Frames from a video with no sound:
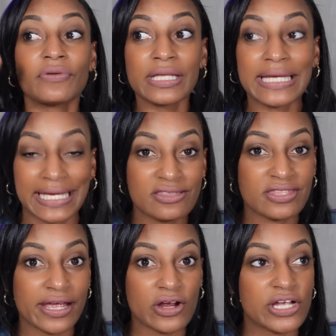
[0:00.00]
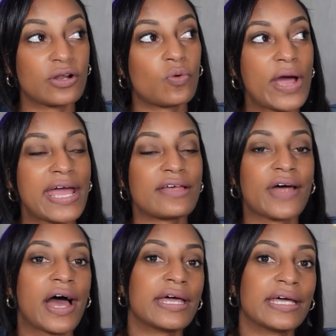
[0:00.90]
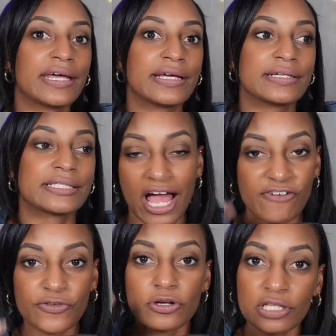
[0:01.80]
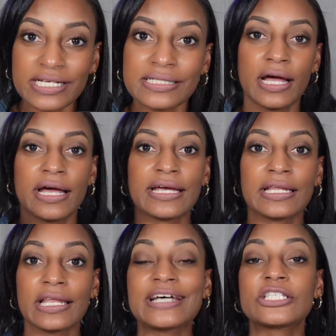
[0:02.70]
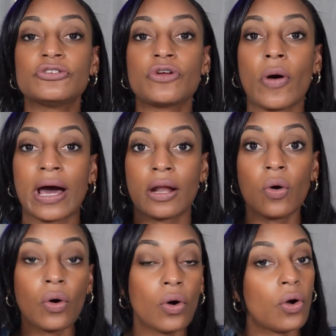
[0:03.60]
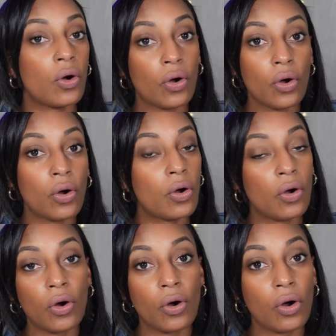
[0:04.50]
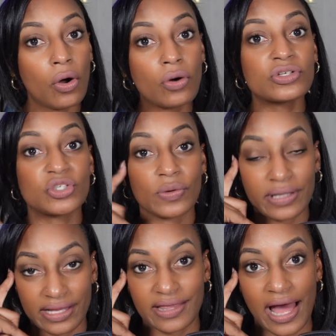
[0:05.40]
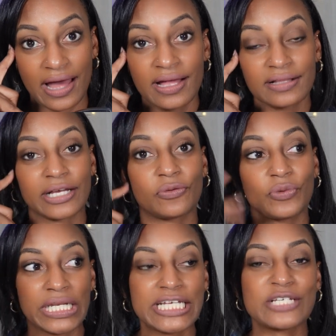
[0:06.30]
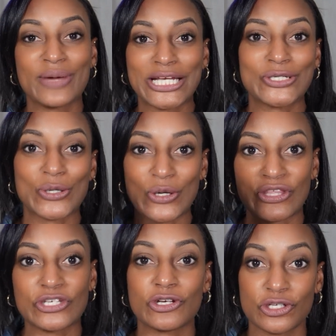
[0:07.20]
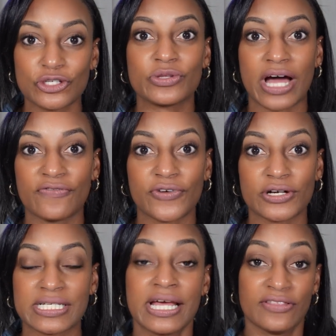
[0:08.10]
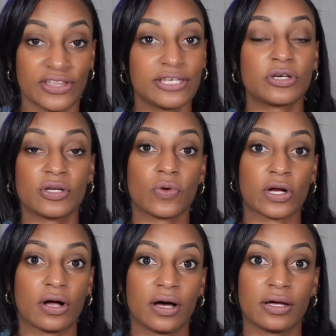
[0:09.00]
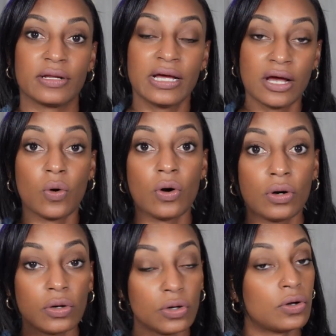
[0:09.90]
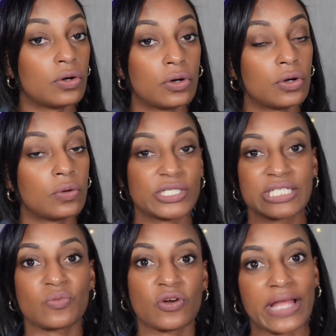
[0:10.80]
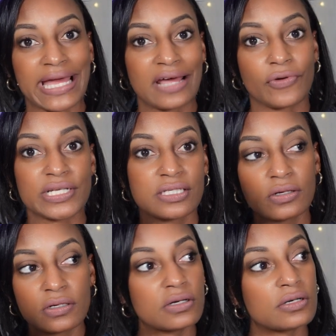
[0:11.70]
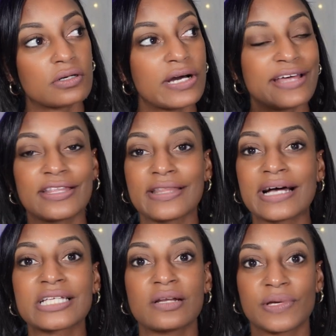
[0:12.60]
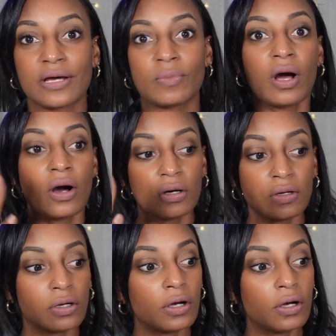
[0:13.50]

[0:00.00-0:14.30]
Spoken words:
really get there in a way that is effortless unless you know how to ooh, do it like that. Like, we need to make sure that you can do that first. Then you can work on ooh, which is more like head voice. Ooh, and then that's going to become ooh,